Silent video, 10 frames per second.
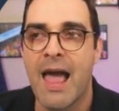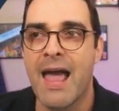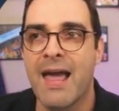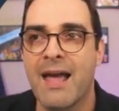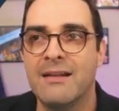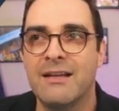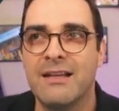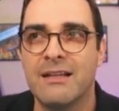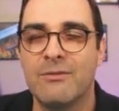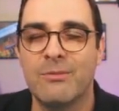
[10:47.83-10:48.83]
And
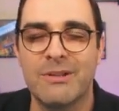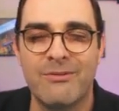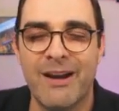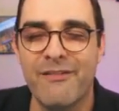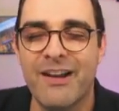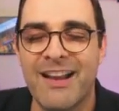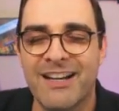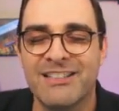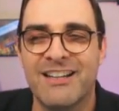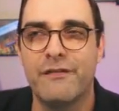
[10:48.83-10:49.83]
it, what, what I find
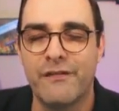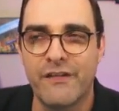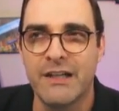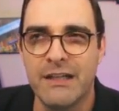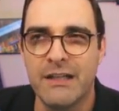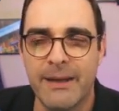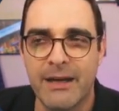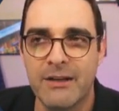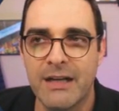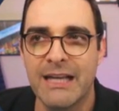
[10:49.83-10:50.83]
actually funny
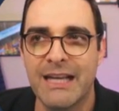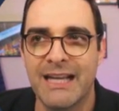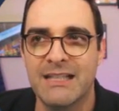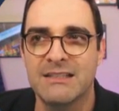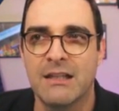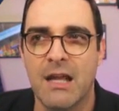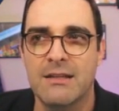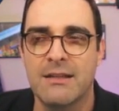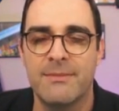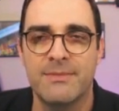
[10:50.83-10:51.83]
about it is a lot
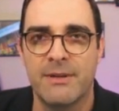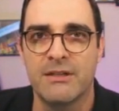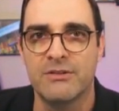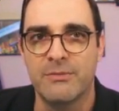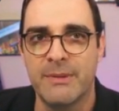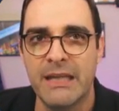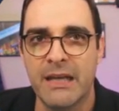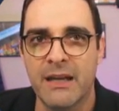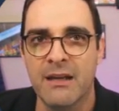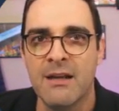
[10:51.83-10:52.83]
of times I'm in a Zoom
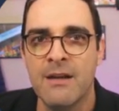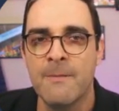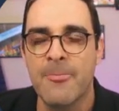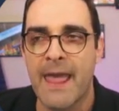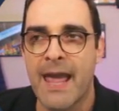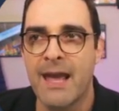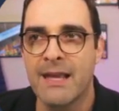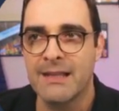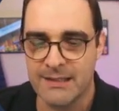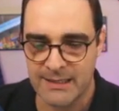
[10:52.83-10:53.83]
meeting
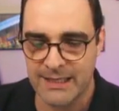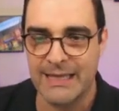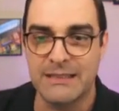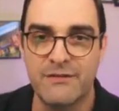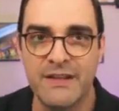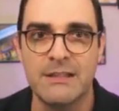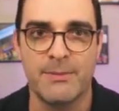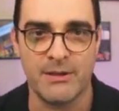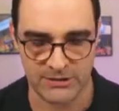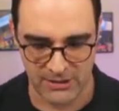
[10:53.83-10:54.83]
and it's
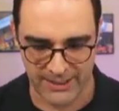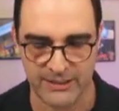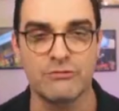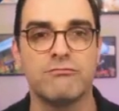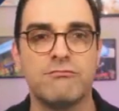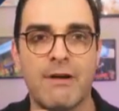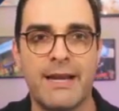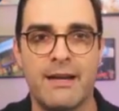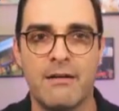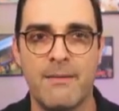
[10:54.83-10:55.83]
visible. So like it's
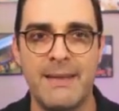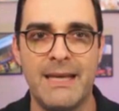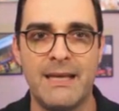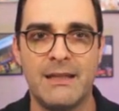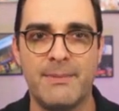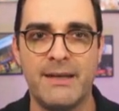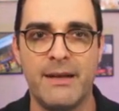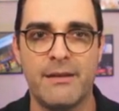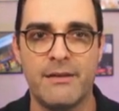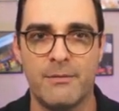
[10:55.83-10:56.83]
right here immediately
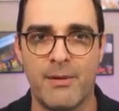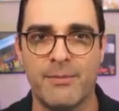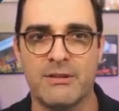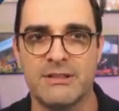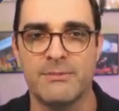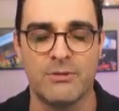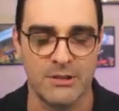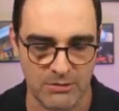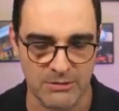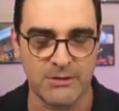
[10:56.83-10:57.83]
beneath. You probably don't see it
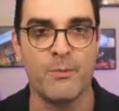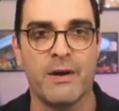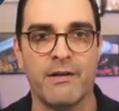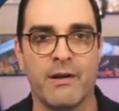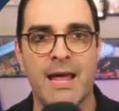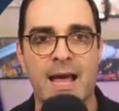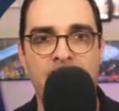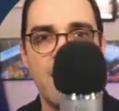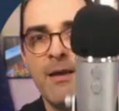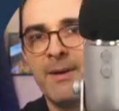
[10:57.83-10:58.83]
because also I'm wearing
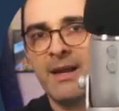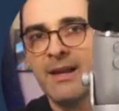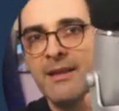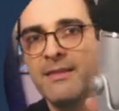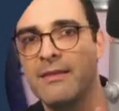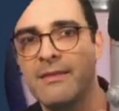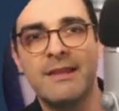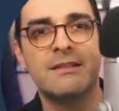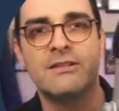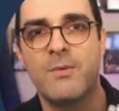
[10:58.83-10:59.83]
black, but
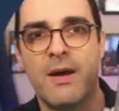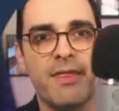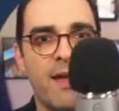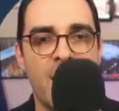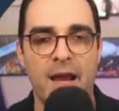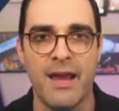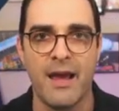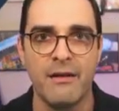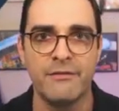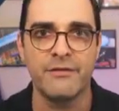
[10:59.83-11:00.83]
this is the one that I
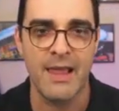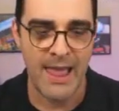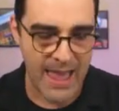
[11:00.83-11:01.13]
have.